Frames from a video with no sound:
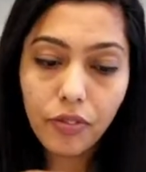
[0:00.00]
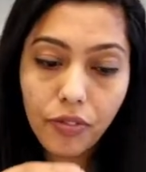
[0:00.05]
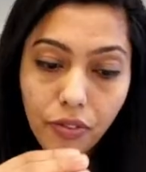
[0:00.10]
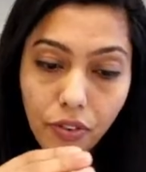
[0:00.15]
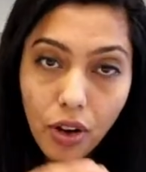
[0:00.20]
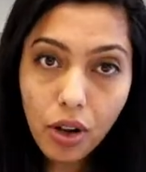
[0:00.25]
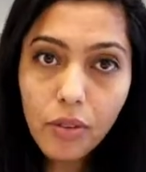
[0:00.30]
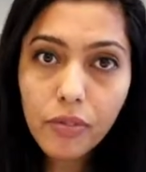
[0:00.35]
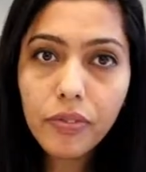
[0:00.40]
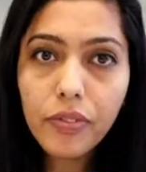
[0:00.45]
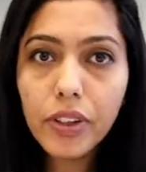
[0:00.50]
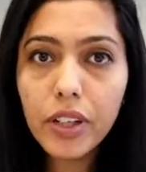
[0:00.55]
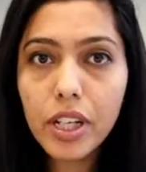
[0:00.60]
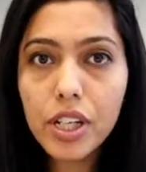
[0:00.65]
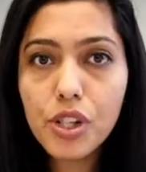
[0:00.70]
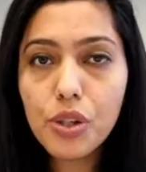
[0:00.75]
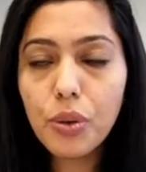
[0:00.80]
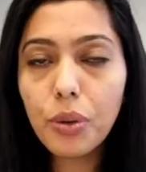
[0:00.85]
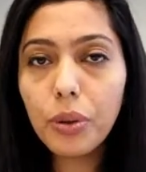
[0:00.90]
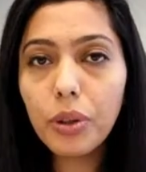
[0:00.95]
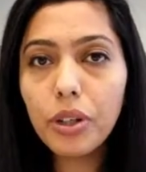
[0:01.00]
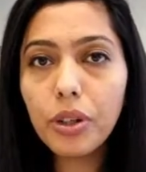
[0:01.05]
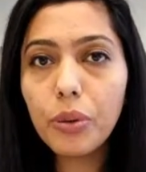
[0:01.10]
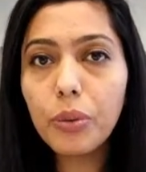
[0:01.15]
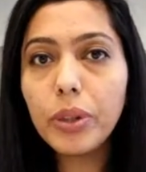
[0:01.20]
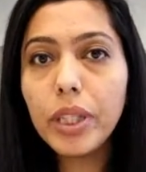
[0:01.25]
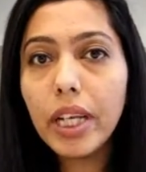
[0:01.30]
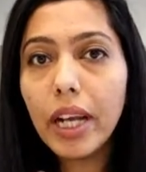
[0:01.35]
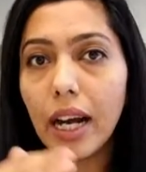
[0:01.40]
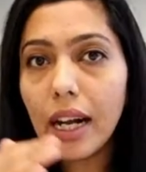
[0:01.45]
From finished good
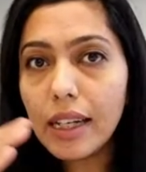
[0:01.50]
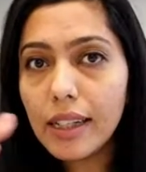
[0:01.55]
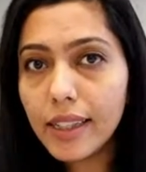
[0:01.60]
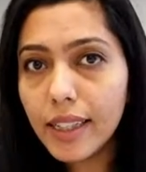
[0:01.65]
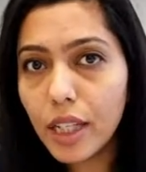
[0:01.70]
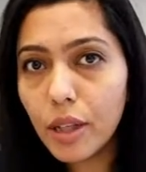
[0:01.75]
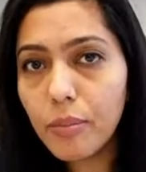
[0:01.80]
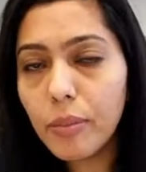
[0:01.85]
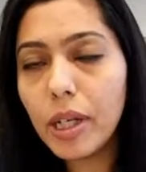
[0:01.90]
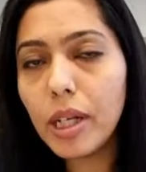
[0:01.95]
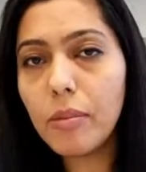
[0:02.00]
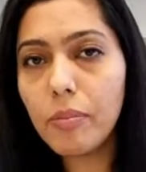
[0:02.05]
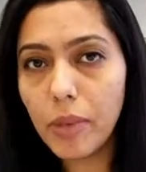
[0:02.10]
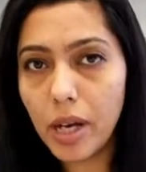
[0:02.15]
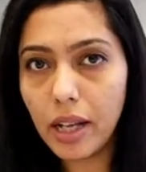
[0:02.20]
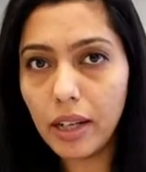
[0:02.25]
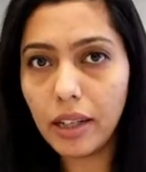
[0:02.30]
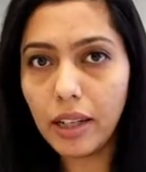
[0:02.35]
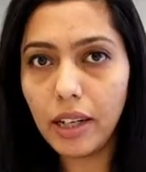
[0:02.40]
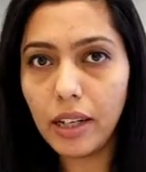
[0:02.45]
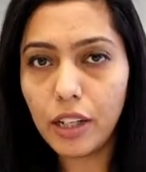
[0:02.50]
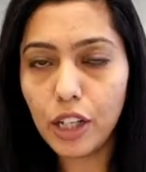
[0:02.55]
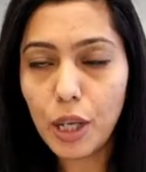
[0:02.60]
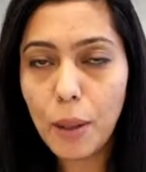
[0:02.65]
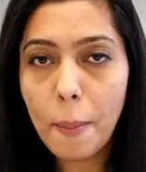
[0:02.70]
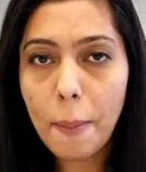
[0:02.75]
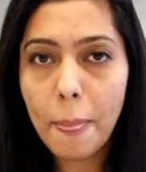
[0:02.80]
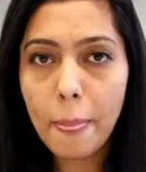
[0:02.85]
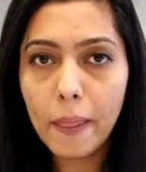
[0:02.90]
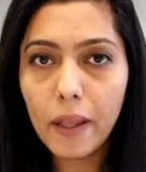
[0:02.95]
to the ultimate market,
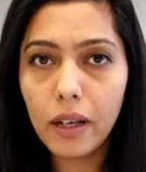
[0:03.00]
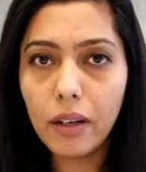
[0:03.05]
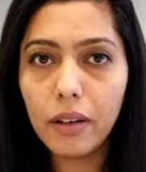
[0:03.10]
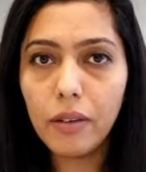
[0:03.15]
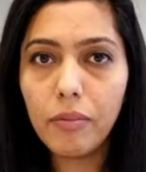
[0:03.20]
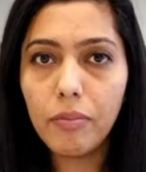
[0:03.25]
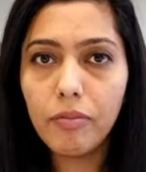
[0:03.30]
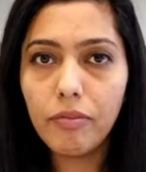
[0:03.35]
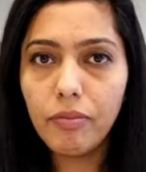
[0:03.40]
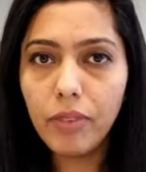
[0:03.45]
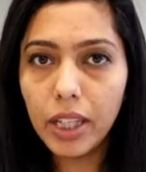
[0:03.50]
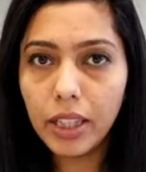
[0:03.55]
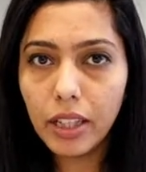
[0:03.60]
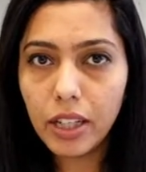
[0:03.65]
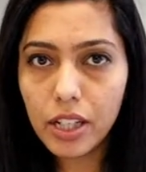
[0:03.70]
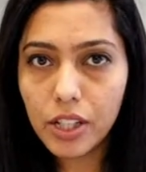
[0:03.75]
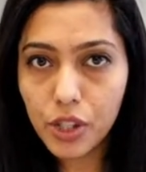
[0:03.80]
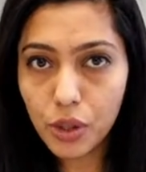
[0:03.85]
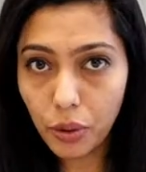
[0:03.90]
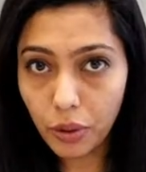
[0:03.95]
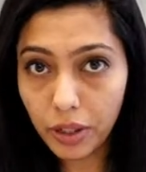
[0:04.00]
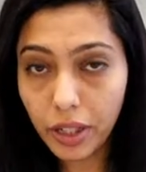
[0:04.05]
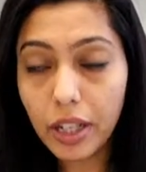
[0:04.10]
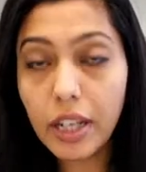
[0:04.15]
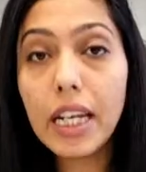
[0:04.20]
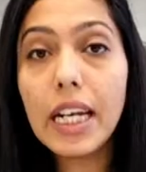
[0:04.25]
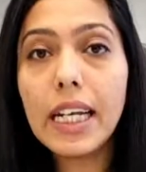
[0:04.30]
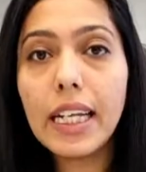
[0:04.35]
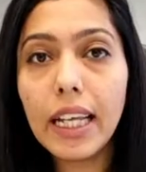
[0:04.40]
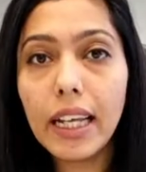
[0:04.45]
whether it's your
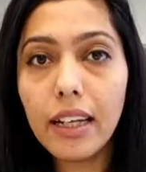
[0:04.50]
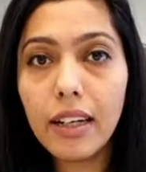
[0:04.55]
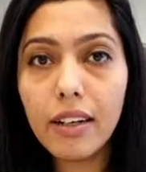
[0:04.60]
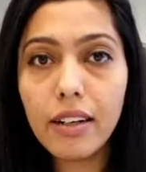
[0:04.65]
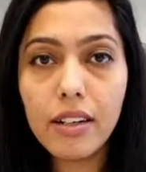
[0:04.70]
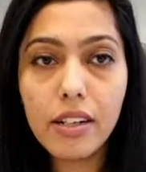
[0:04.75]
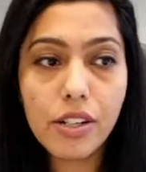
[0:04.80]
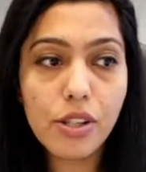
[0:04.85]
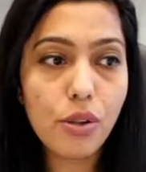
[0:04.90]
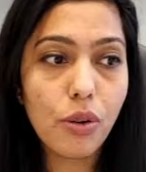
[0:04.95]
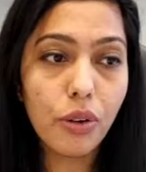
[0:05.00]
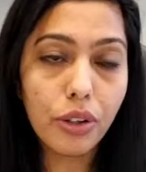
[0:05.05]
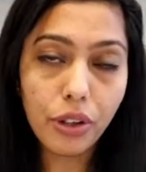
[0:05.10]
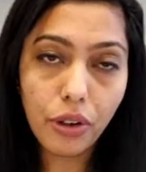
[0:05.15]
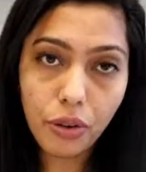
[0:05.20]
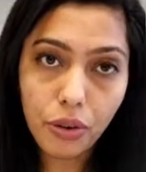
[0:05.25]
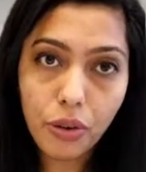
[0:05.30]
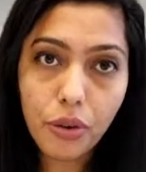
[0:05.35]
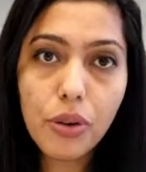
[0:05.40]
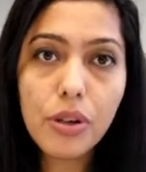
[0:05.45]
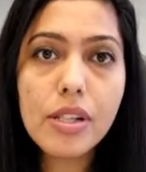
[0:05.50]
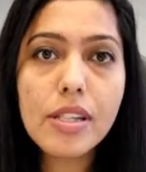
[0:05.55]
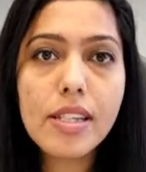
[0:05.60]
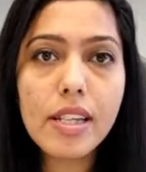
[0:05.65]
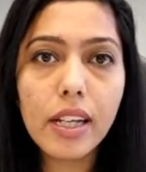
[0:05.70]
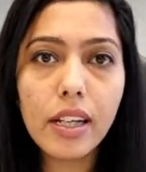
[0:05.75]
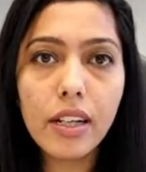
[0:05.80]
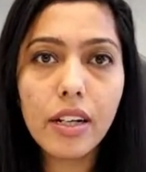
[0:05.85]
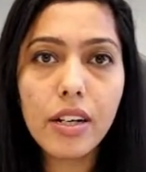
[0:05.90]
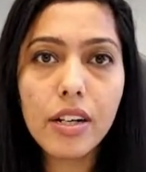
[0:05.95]
retailers or your
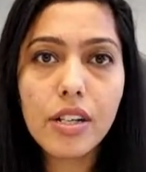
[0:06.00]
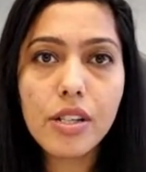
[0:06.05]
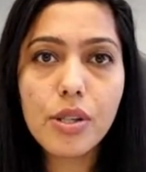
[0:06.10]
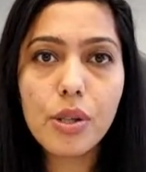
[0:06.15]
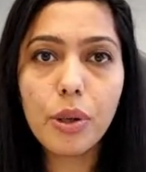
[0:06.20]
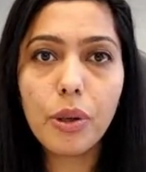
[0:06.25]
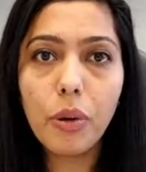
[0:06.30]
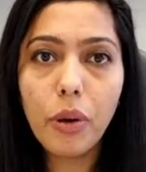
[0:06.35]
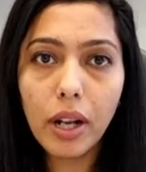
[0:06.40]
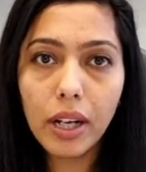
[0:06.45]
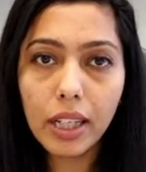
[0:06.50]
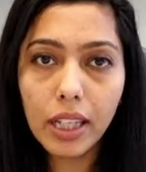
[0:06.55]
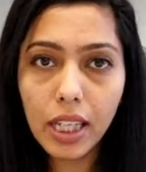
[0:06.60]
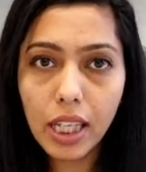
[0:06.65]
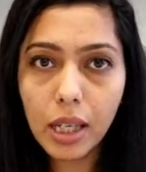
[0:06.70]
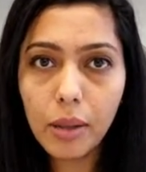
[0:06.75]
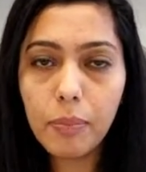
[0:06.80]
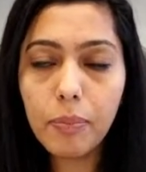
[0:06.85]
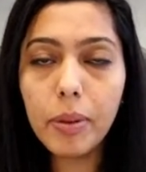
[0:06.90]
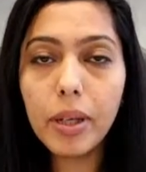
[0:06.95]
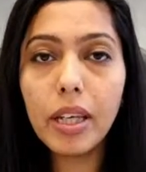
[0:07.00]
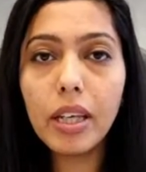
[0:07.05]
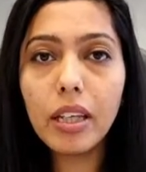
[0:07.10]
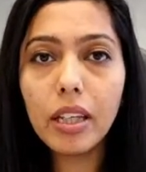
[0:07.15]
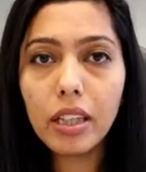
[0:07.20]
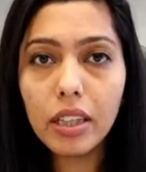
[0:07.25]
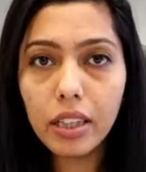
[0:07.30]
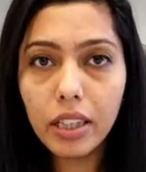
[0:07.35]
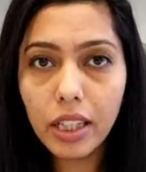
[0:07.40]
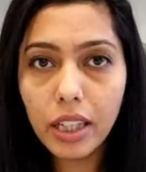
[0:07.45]
wholesalers. So you are
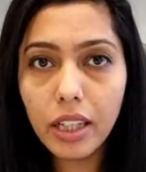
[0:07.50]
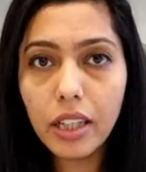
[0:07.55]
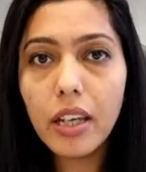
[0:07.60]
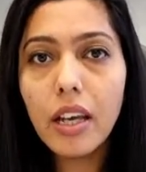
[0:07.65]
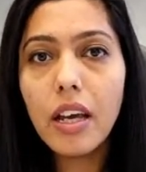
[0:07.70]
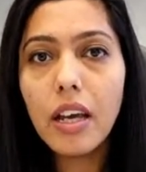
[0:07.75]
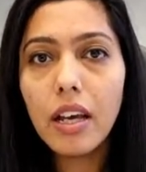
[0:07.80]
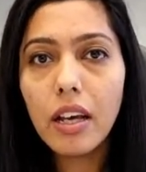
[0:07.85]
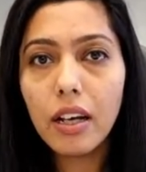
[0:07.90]
keeping the